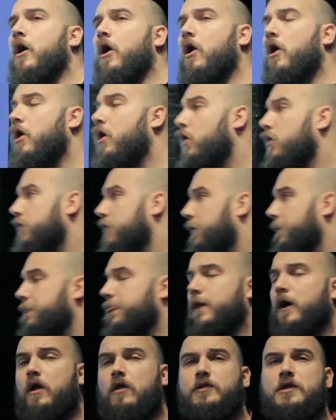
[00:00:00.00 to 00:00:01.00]
all
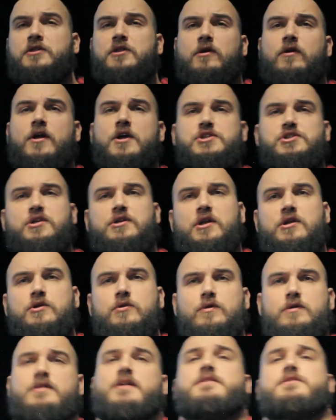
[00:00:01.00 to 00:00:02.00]
the integration and
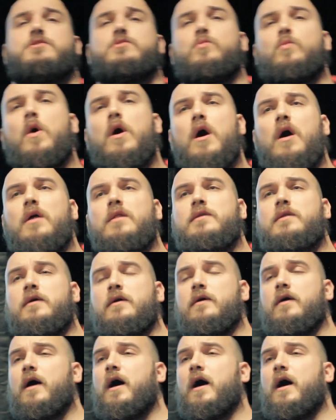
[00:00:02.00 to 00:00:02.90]
unit tests you want.